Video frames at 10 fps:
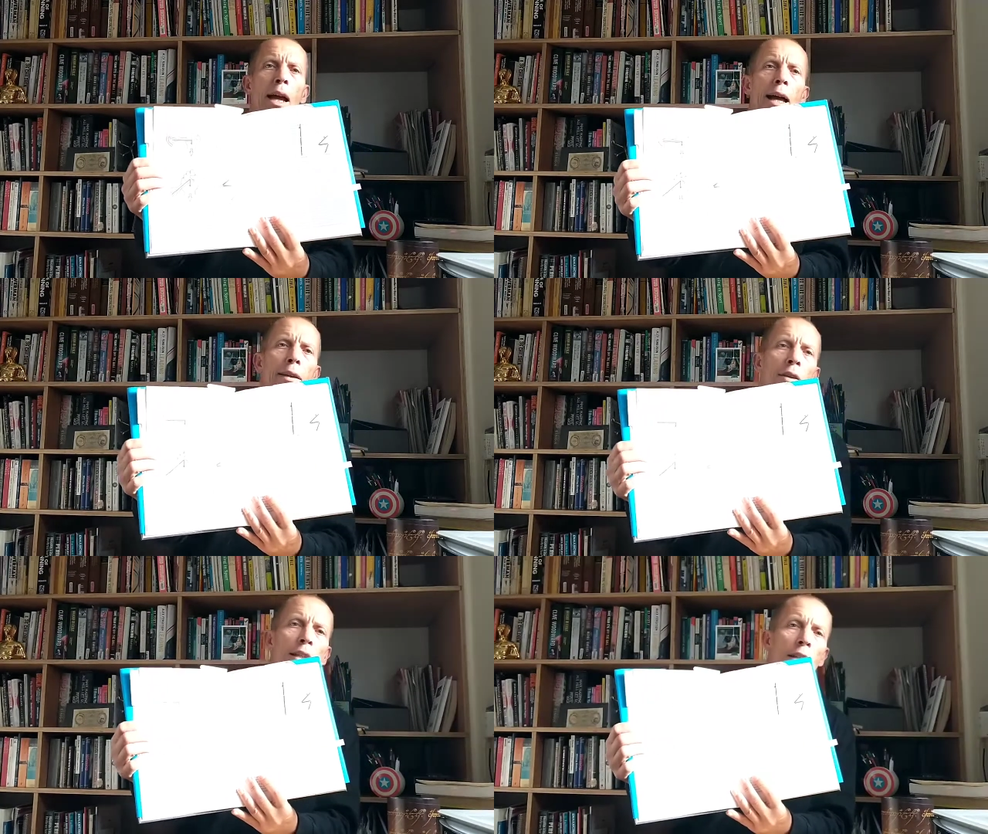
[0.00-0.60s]

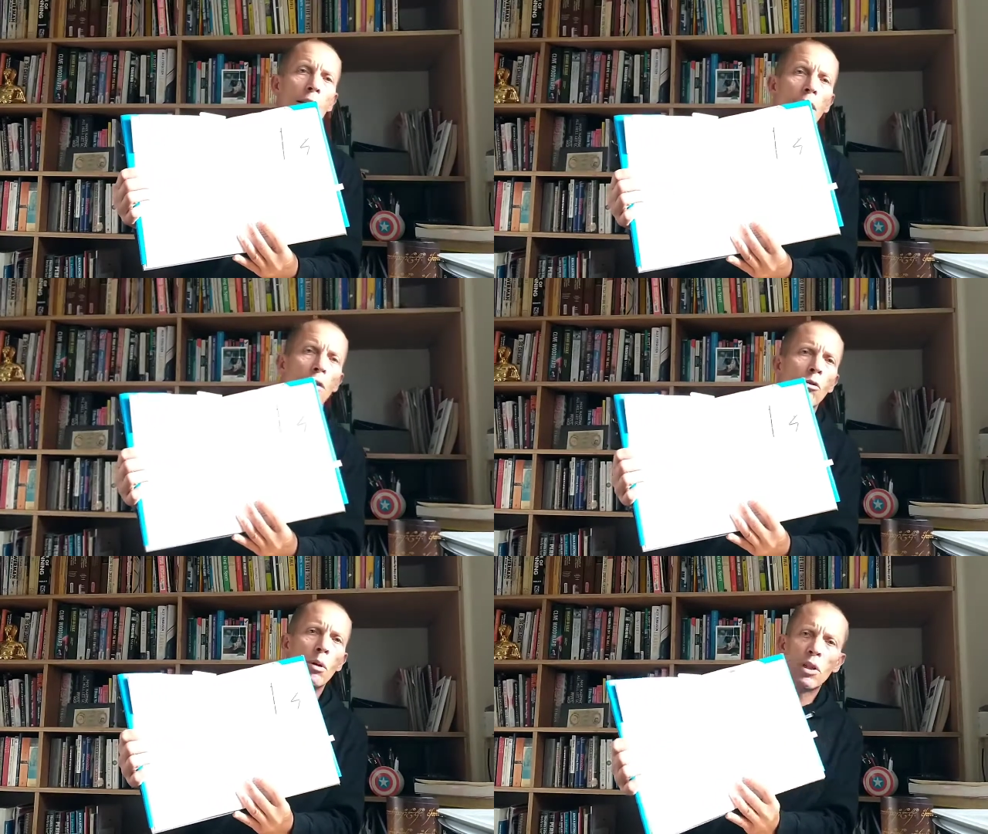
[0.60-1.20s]
and these
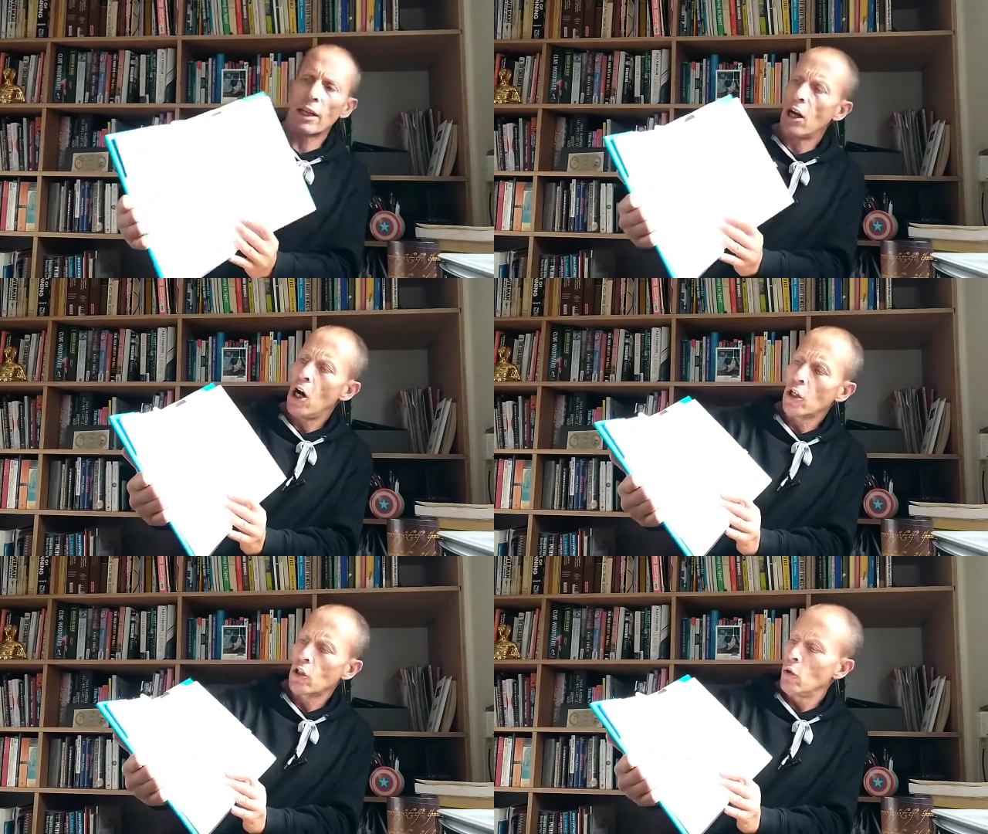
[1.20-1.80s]
are almost like
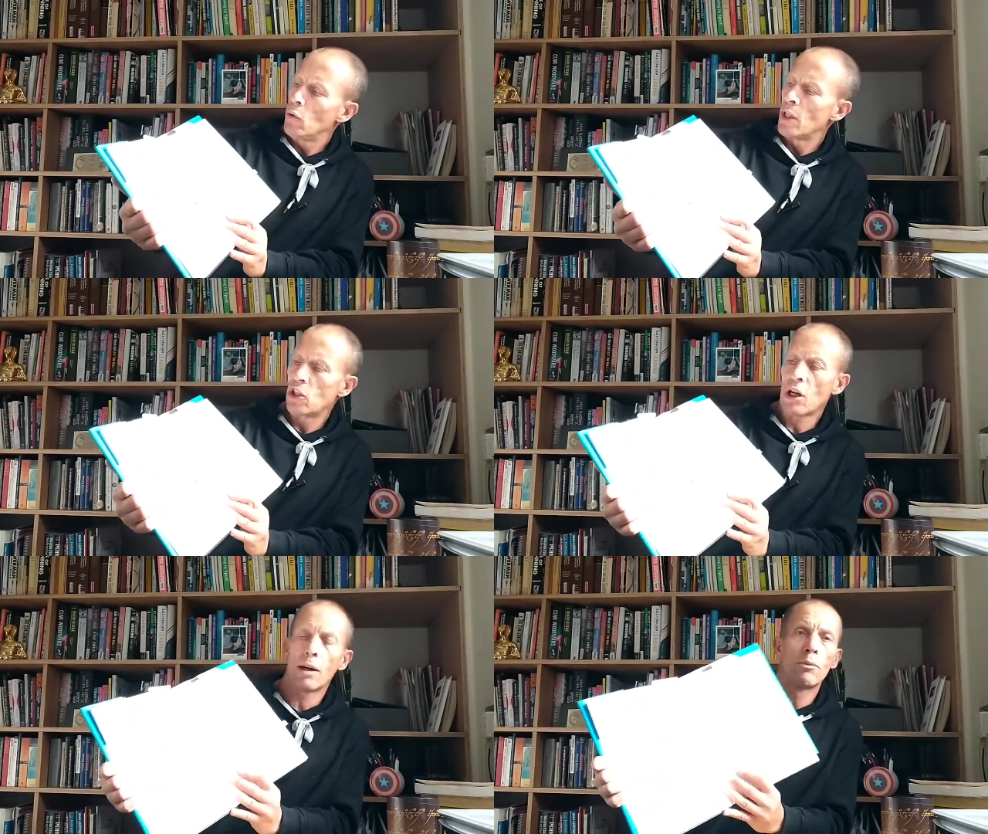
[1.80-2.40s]

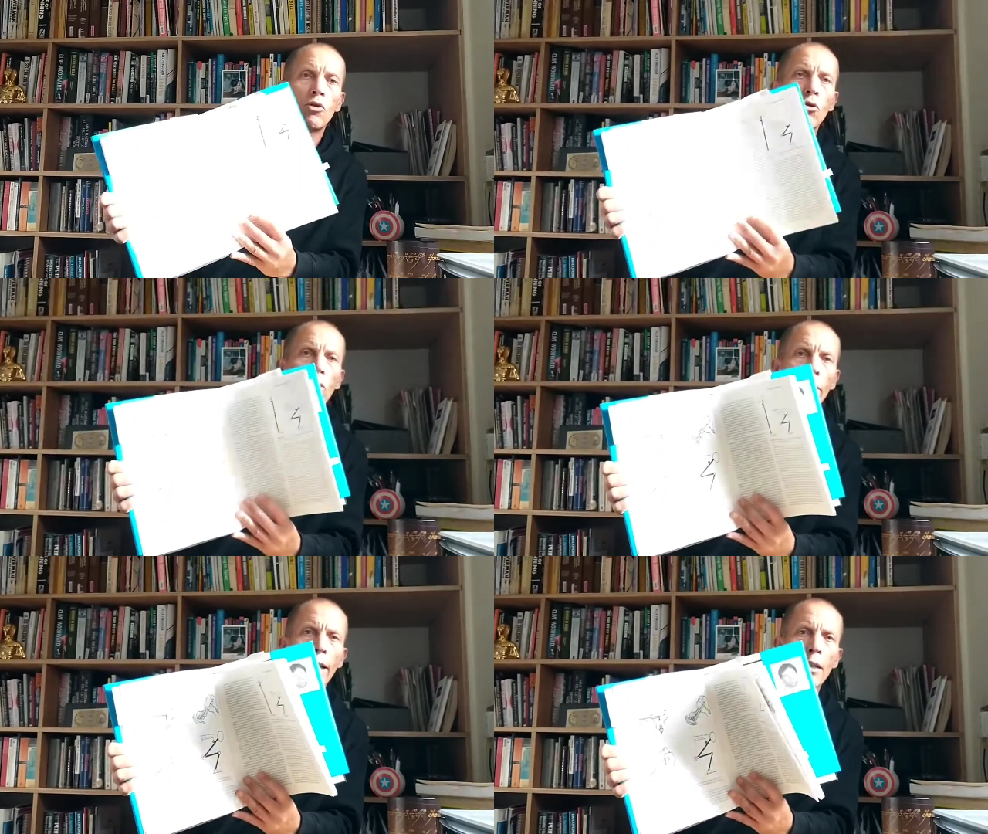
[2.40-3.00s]
cartoonish type
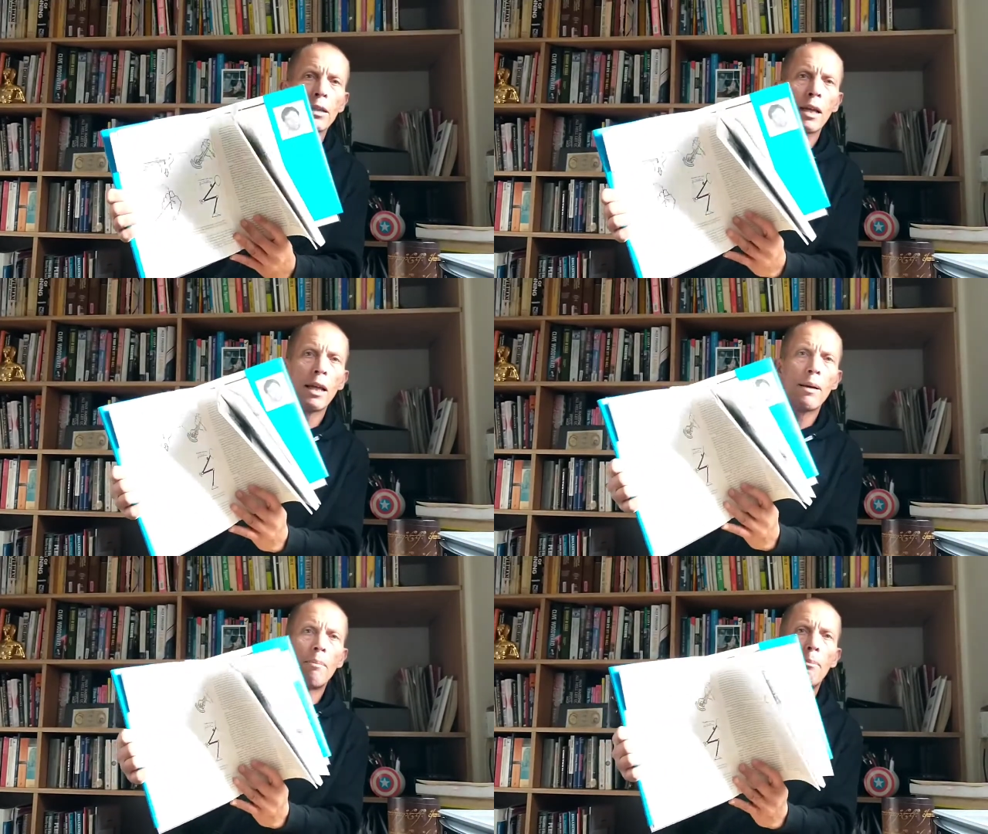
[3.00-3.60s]
drawings,
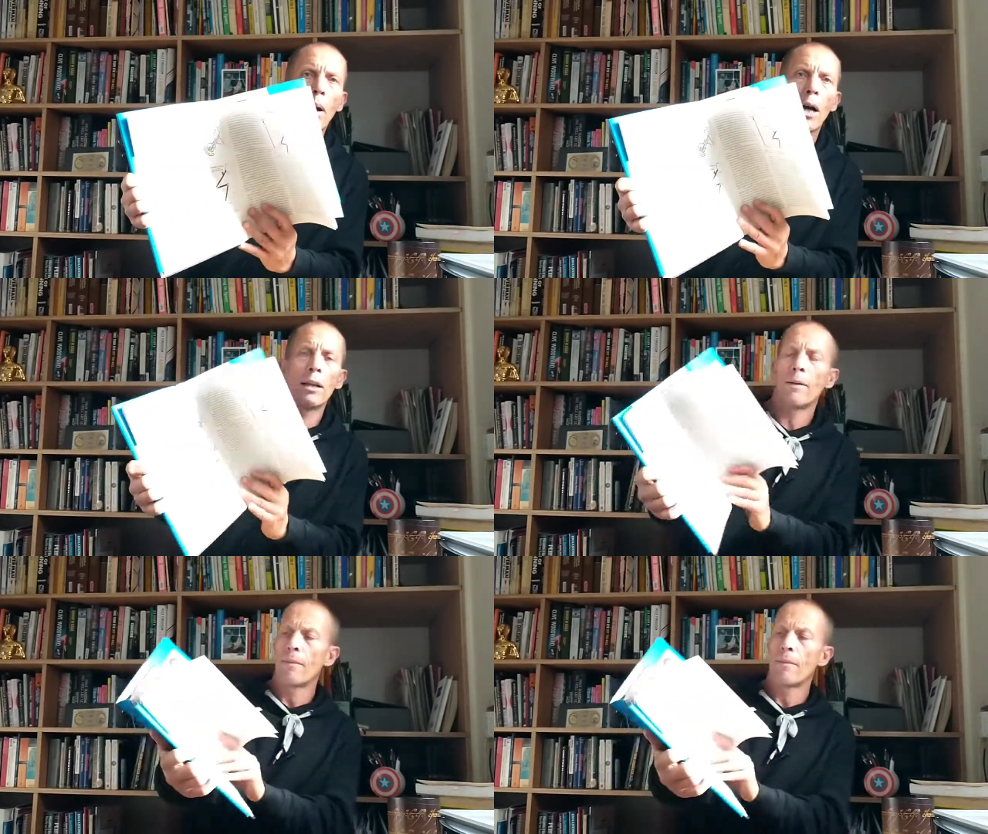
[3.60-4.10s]
but